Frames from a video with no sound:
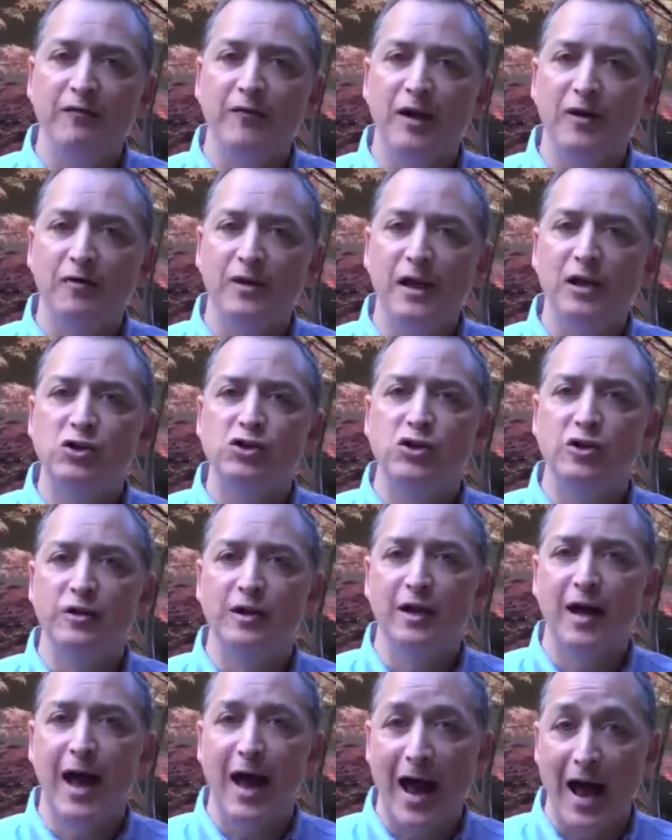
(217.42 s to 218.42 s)

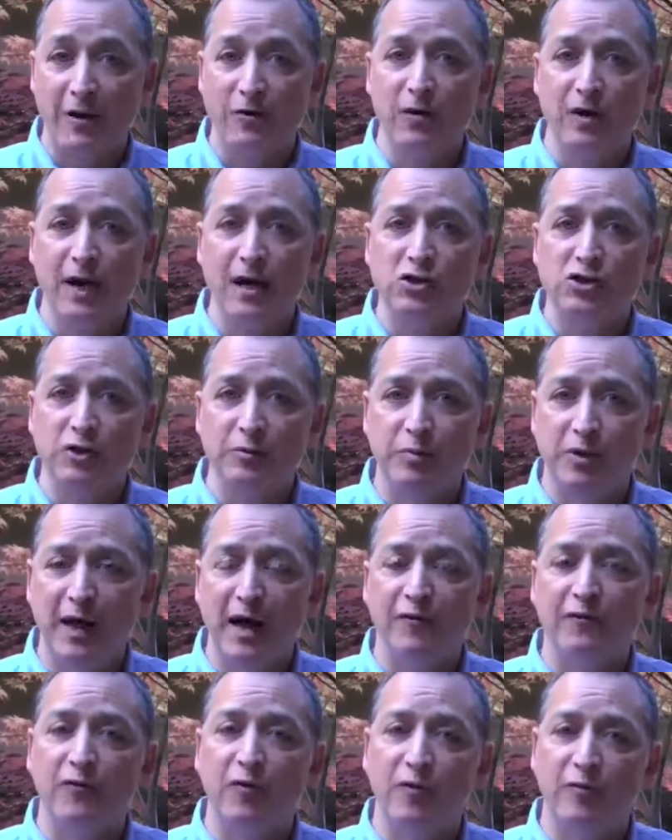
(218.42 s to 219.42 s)
Foundation aggregation
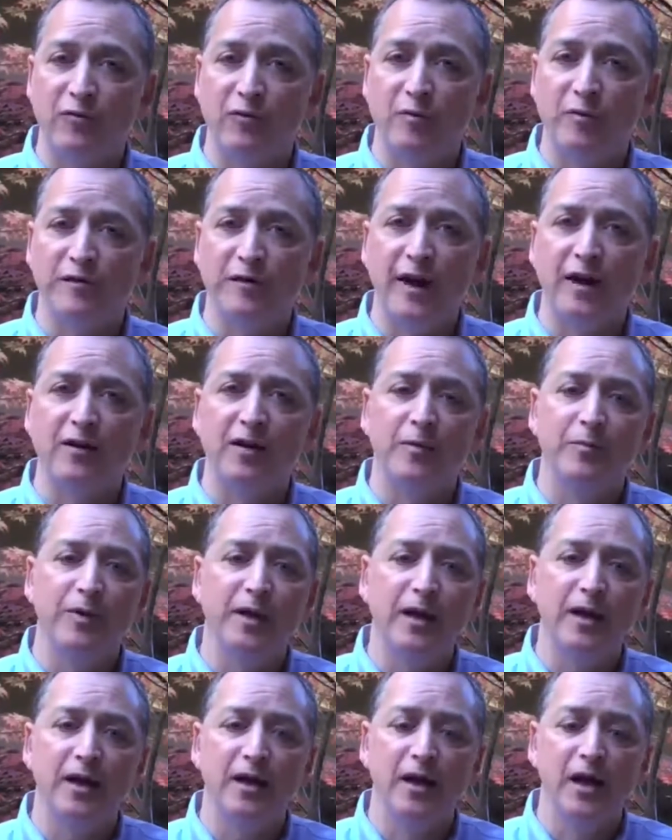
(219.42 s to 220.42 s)
platform from
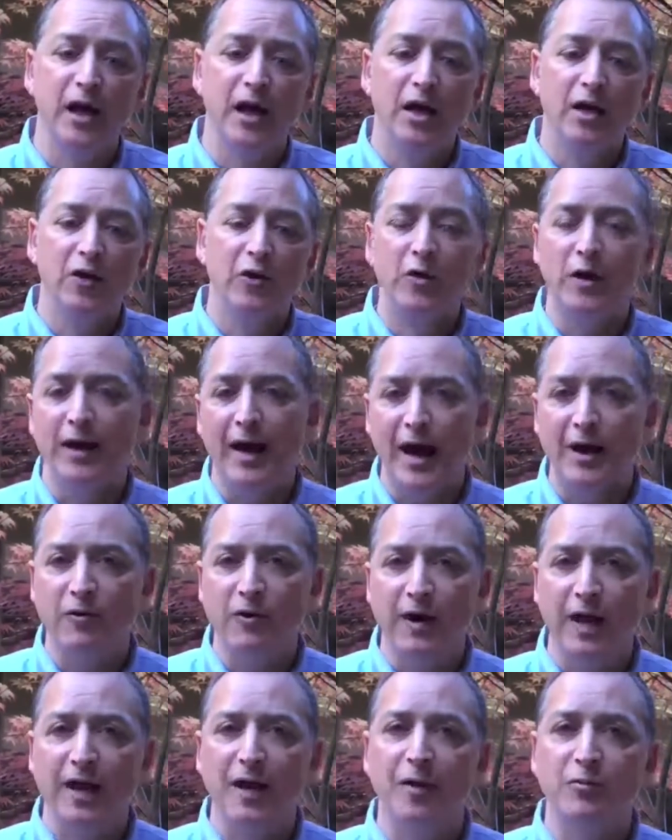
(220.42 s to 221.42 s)
ScaleMP, you can
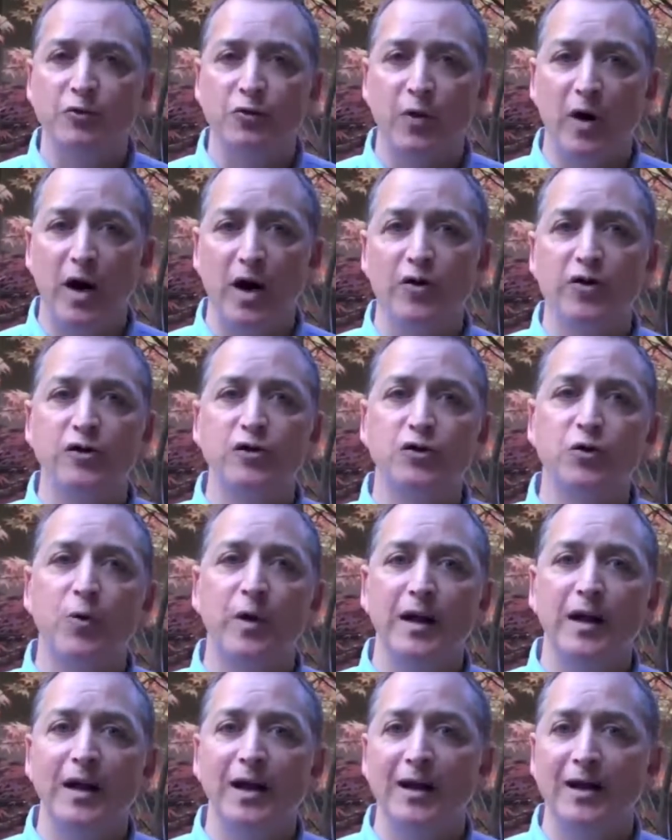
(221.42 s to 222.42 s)
aggregate up to
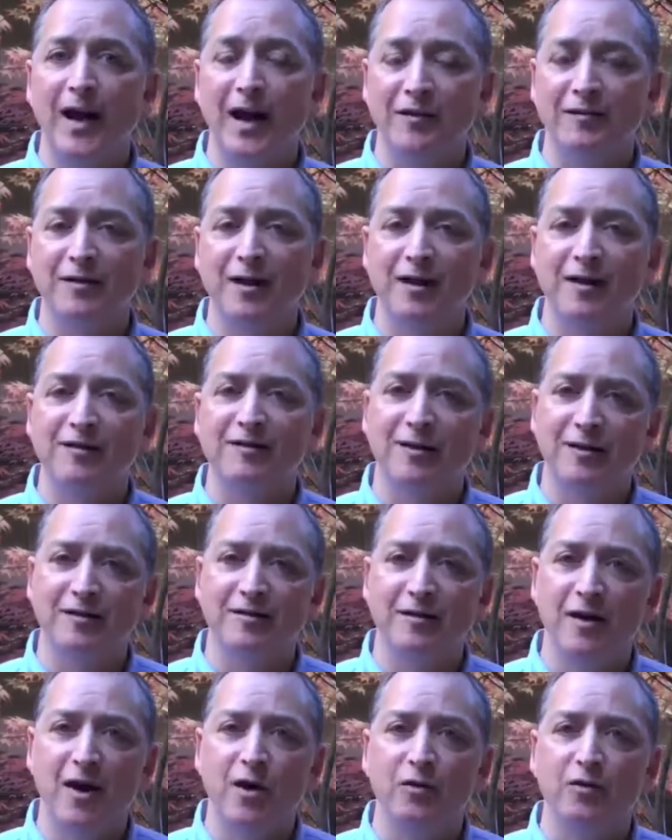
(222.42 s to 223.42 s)
128
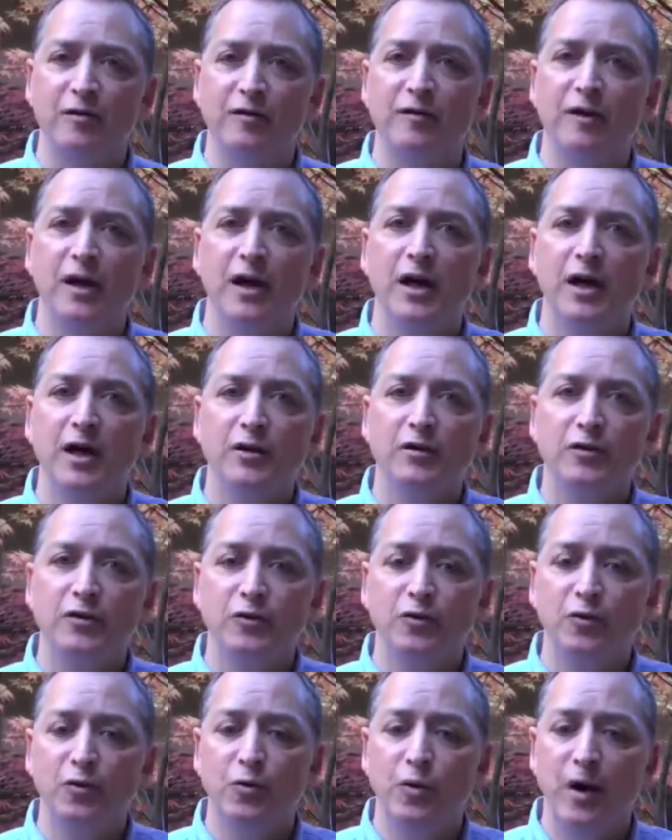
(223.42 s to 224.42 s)
x86 nodes
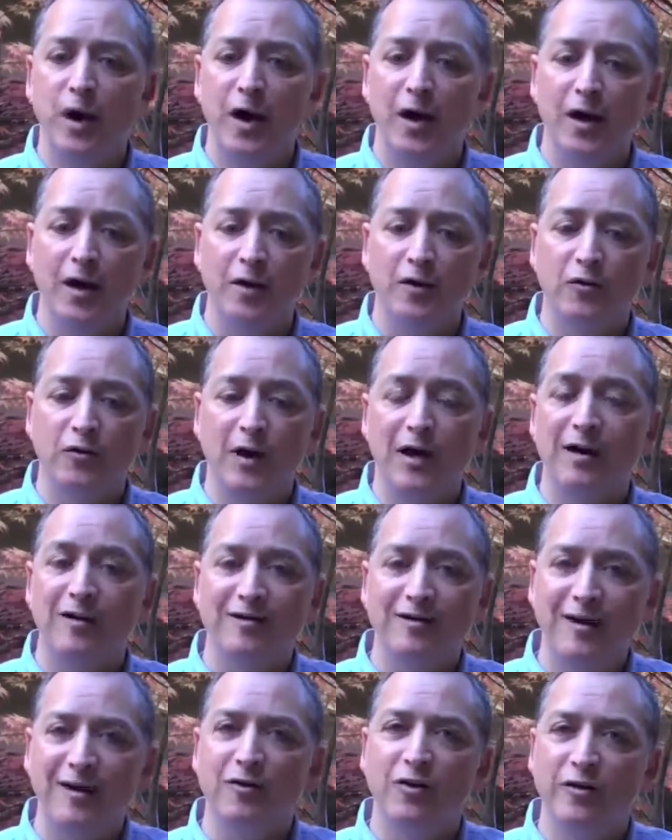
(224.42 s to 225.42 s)
to create a
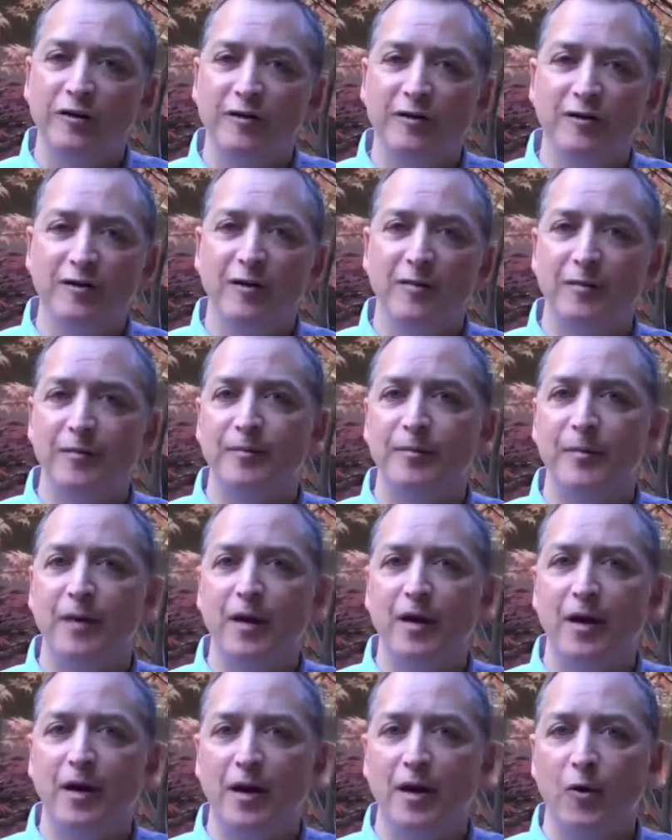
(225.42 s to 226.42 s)
single system
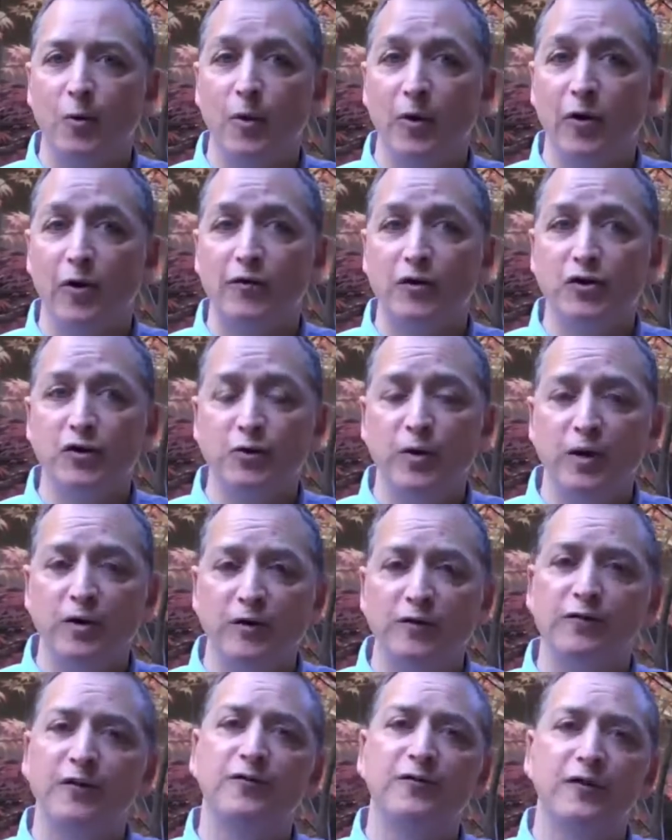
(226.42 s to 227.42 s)
with over
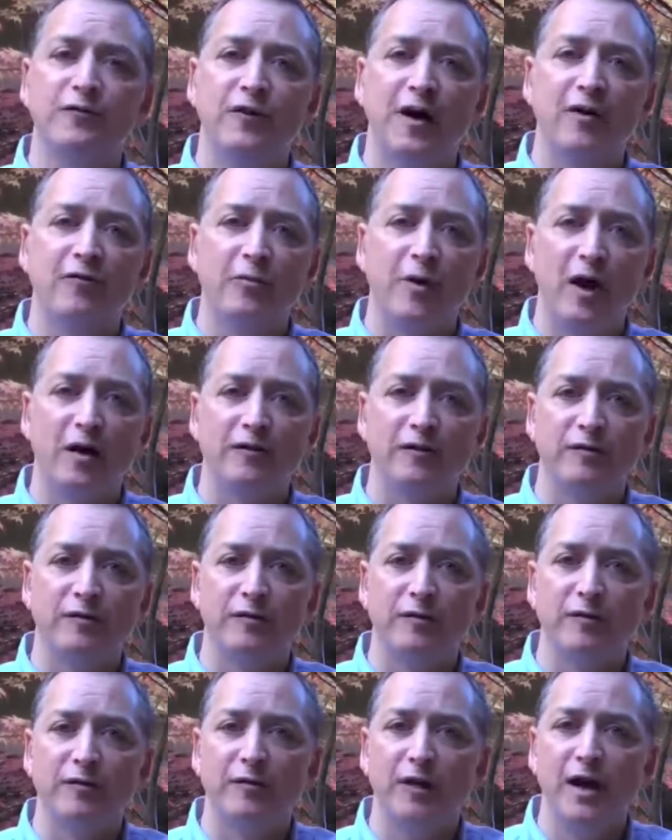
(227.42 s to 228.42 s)
255
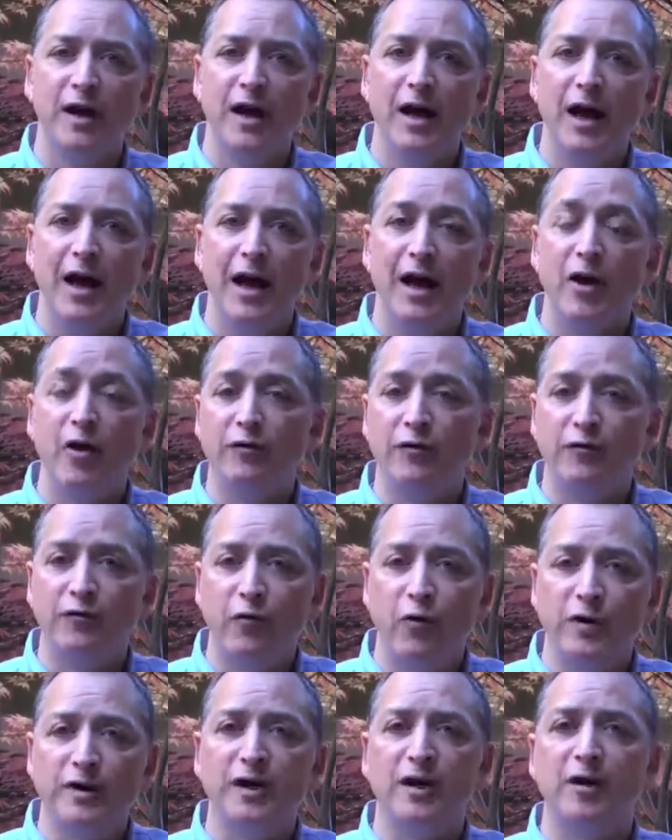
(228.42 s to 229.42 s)
processors and over
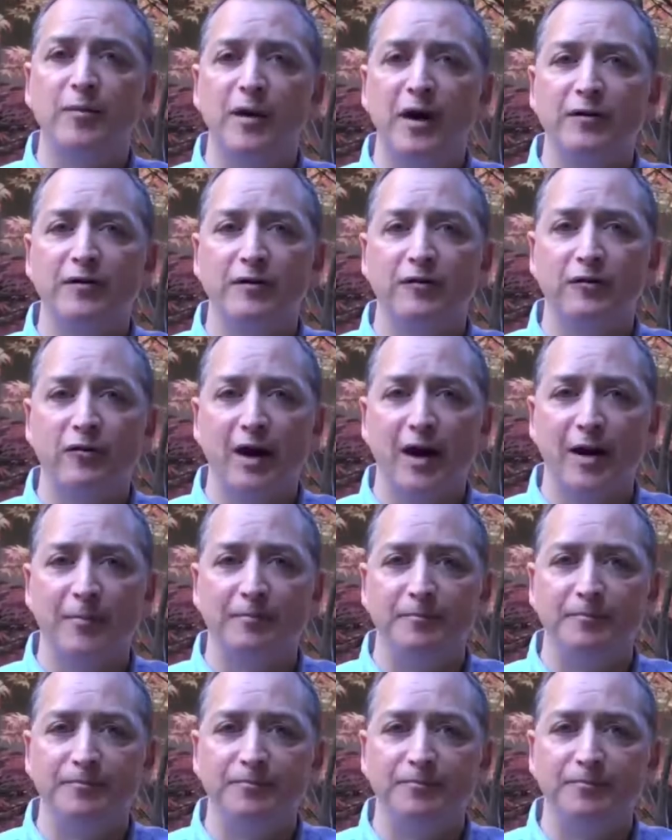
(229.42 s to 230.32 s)
4 terabytes of RAM.